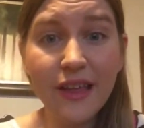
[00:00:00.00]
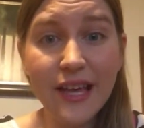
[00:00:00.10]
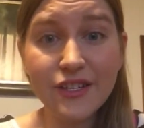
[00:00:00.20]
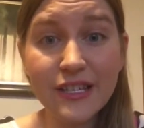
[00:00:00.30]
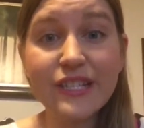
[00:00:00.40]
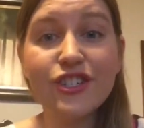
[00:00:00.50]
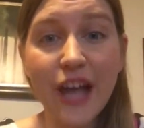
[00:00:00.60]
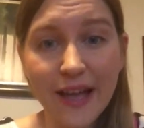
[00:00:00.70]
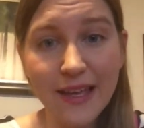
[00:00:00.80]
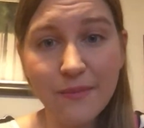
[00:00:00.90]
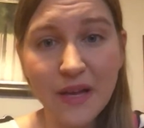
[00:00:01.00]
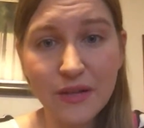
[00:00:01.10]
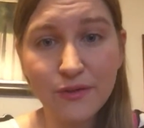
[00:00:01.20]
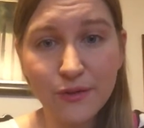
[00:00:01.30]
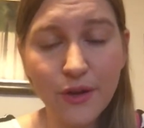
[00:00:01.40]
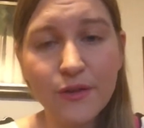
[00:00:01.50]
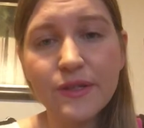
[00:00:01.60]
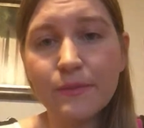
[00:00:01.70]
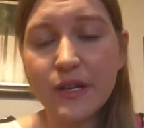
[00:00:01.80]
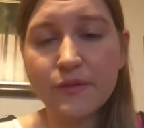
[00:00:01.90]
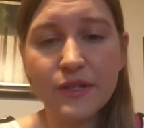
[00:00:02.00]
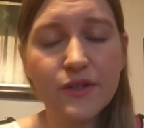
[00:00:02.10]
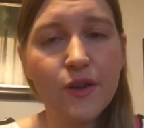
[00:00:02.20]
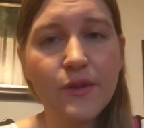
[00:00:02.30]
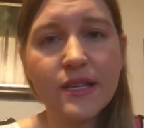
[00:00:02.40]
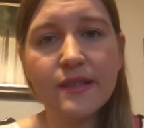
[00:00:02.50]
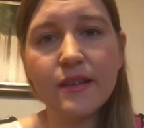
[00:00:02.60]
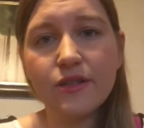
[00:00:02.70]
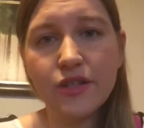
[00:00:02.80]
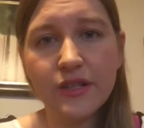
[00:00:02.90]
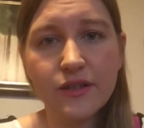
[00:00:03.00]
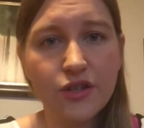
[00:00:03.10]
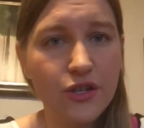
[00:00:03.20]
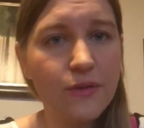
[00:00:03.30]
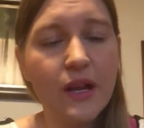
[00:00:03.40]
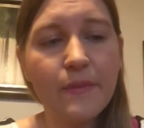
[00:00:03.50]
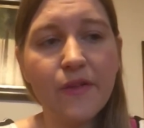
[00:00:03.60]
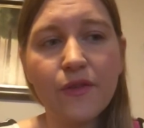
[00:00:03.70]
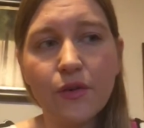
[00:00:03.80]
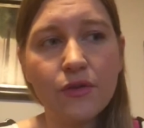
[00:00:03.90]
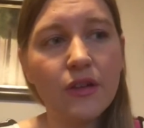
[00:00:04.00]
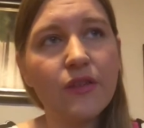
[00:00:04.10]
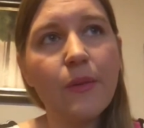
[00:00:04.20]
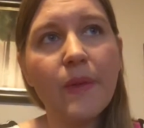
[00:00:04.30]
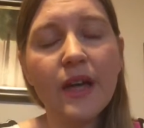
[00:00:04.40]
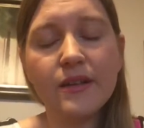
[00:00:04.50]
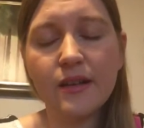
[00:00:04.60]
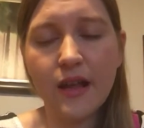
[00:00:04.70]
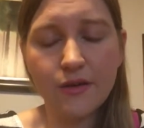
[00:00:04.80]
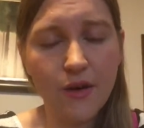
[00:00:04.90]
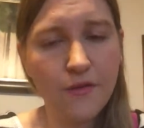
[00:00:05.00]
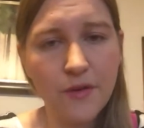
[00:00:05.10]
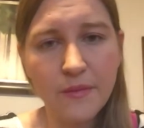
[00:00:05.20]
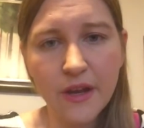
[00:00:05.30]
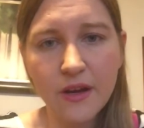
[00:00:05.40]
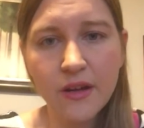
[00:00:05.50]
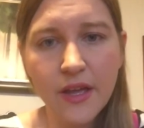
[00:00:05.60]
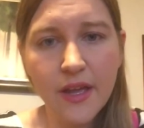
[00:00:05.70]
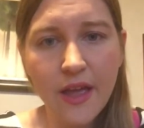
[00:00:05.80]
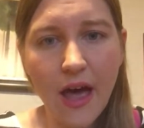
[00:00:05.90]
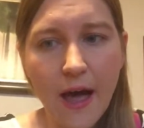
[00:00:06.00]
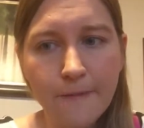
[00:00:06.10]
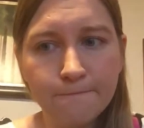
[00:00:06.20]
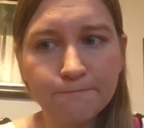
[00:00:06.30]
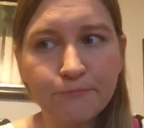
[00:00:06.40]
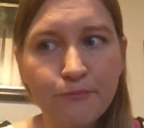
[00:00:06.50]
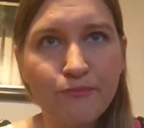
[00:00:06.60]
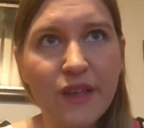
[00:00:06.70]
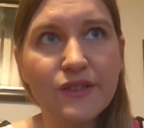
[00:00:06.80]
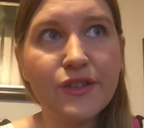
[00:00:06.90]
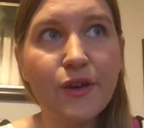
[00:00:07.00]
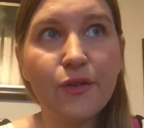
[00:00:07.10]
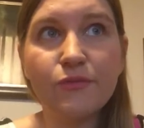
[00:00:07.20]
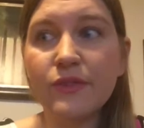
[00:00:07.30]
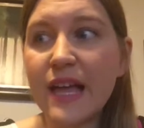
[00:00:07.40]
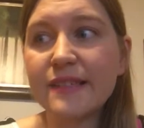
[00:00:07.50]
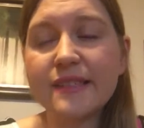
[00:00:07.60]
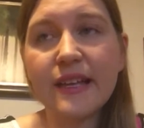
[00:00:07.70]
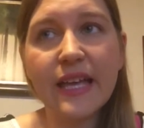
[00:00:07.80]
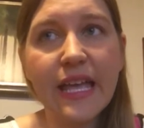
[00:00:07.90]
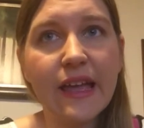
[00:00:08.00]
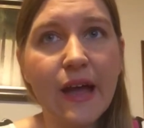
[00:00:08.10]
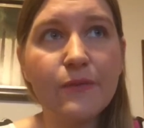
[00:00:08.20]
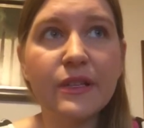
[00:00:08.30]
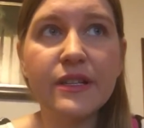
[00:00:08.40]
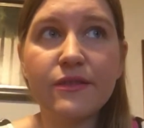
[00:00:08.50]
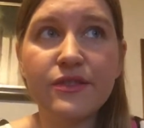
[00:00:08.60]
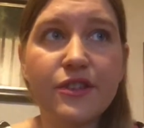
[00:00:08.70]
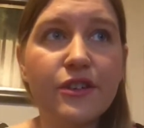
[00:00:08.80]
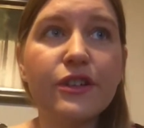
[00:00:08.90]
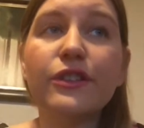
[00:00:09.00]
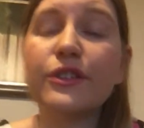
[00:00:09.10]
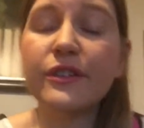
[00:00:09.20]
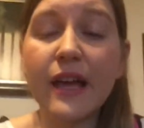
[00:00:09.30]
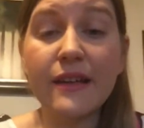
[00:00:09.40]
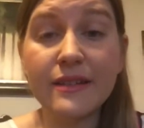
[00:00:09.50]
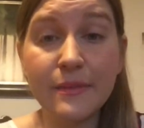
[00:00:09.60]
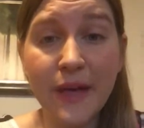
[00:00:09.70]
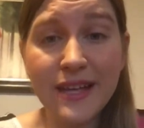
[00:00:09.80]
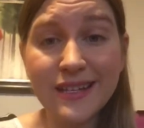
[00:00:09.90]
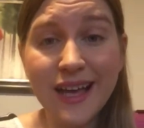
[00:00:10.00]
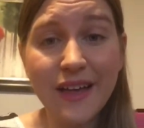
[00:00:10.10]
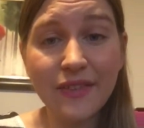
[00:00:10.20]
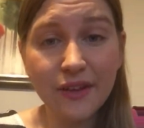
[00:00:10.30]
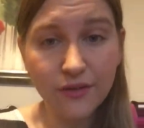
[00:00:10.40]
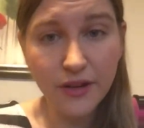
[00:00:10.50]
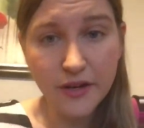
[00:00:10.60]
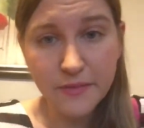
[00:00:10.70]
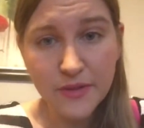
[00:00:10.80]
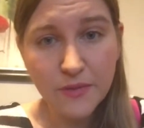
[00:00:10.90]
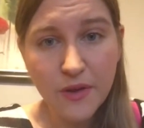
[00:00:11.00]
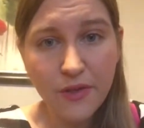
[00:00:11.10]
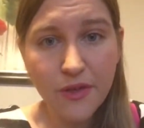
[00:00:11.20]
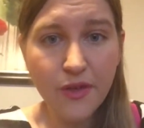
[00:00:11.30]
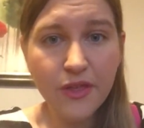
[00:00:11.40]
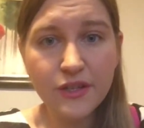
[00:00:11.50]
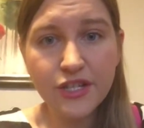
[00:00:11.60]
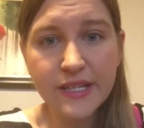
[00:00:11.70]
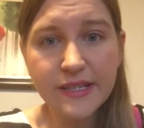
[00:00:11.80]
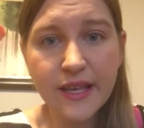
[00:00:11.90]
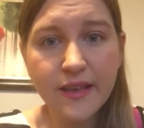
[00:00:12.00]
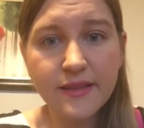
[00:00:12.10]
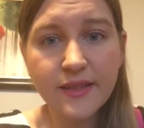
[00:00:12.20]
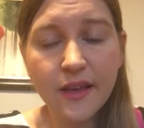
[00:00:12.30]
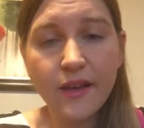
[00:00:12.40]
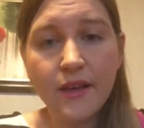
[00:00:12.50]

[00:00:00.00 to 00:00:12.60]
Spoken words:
actually checking my glucose, but it was so easy to just do it on my phone, click the button, and go from there. So last night I really started to learn how to depend on the alarms with the G6.